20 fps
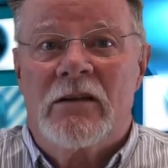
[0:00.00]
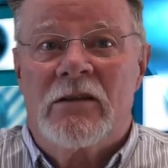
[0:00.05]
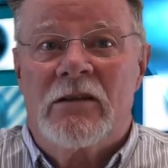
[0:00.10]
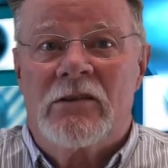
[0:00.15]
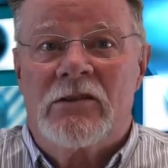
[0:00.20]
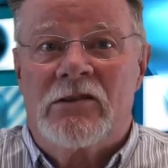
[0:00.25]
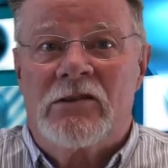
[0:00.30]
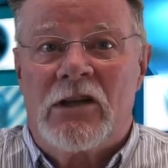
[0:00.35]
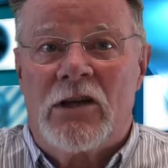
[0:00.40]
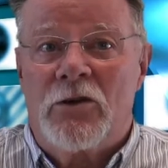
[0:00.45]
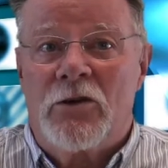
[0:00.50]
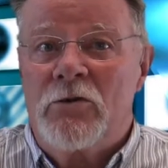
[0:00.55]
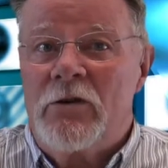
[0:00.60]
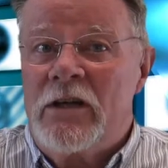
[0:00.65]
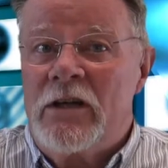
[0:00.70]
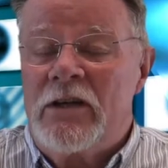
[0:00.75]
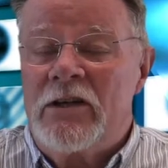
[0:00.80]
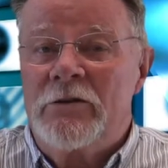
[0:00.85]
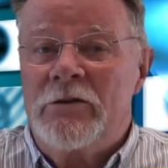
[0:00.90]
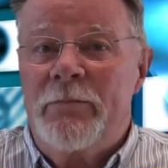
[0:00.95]
So
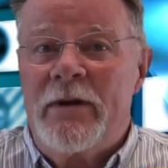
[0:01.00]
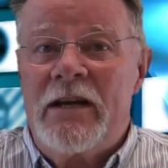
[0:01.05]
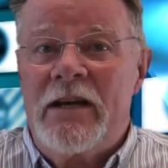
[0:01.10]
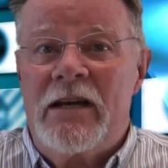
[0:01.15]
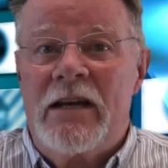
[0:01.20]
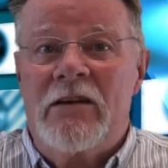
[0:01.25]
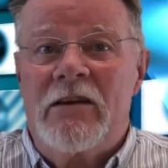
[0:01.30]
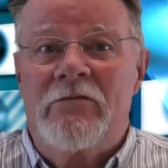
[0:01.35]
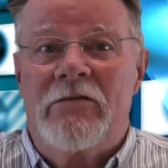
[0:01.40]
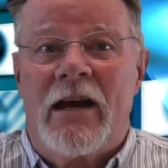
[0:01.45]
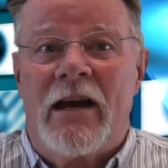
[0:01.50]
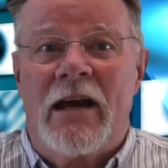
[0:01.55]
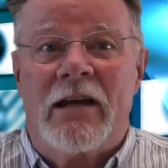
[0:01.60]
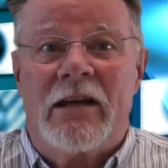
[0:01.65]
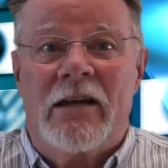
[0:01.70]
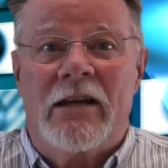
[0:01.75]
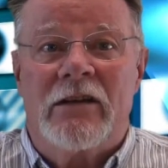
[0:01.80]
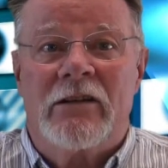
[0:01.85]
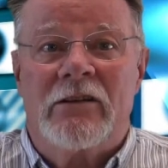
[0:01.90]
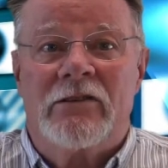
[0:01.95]
it has been
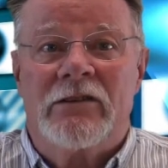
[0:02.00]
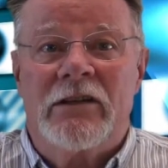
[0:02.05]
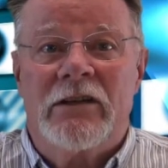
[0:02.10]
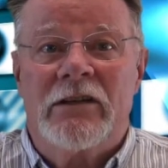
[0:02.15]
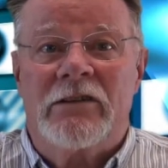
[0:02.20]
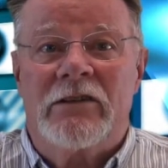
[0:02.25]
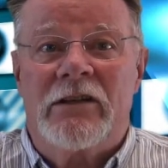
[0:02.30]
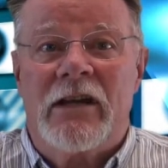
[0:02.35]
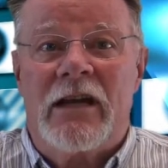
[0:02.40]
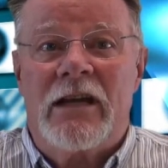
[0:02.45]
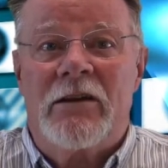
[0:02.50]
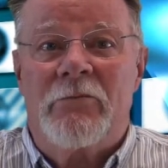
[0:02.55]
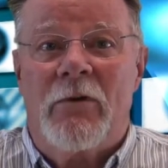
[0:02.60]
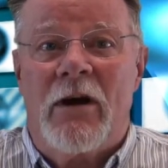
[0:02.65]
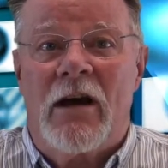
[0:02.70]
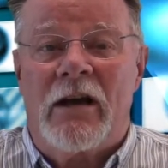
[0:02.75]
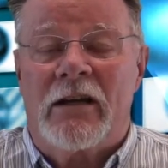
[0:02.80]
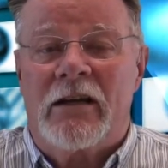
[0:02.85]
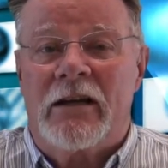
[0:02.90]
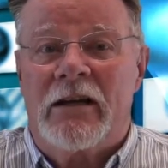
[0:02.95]
invalid since day
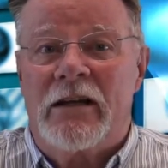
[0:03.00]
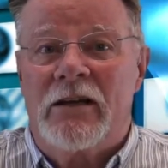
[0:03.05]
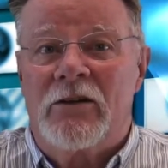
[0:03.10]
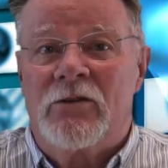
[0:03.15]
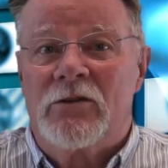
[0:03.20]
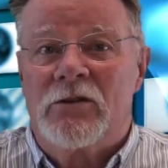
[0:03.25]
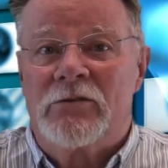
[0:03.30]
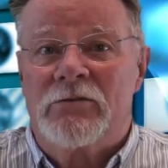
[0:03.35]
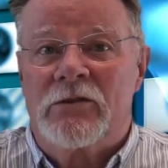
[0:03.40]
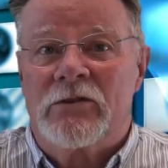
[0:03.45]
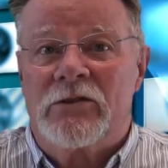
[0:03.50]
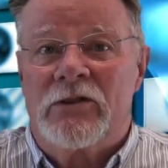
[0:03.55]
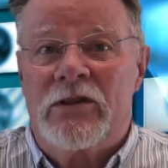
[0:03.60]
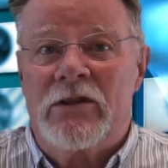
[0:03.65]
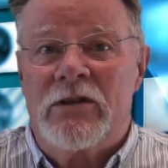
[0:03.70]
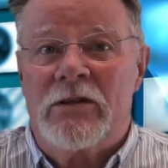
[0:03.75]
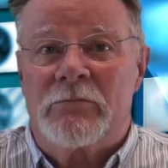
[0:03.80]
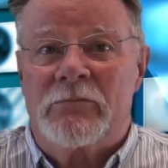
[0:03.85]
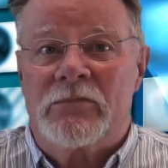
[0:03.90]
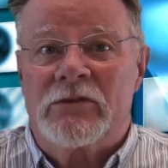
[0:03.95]
one in lawful
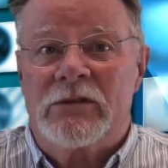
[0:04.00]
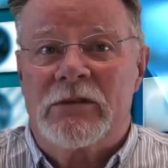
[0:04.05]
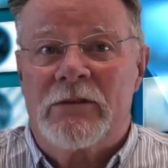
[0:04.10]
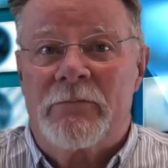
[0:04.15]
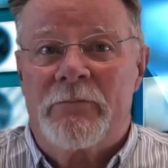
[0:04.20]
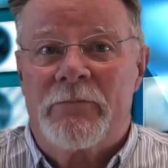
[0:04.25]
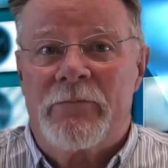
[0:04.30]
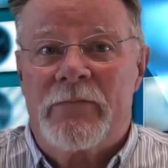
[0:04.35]
terms.